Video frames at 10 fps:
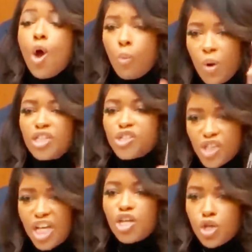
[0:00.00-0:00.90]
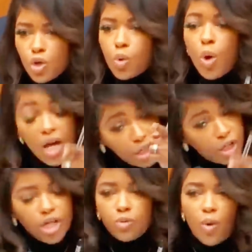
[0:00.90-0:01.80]
when she knew
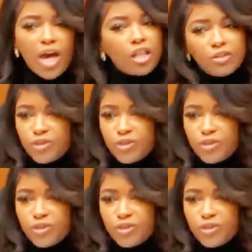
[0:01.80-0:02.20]
good and well,